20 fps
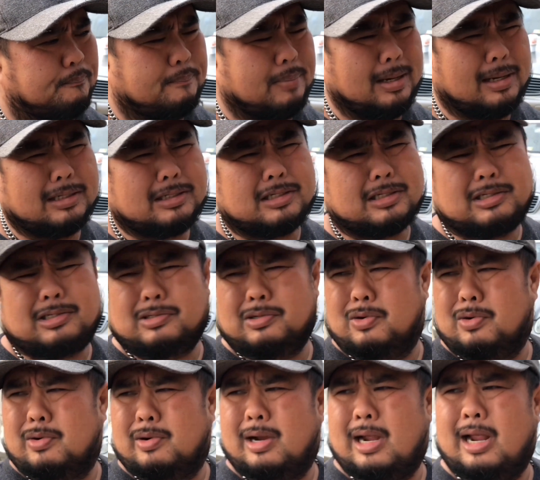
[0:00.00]
bus,
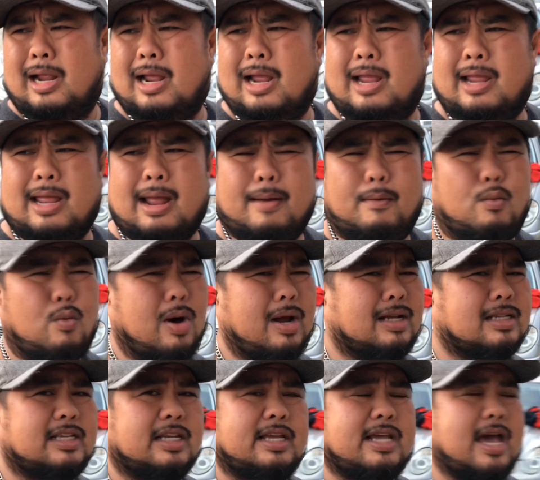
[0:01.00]
or I want
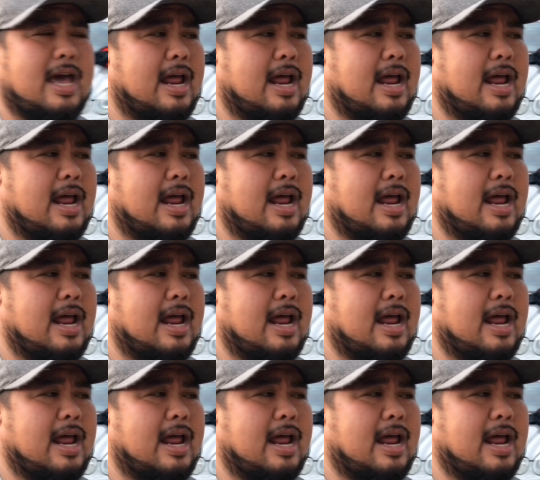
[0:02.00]
to say he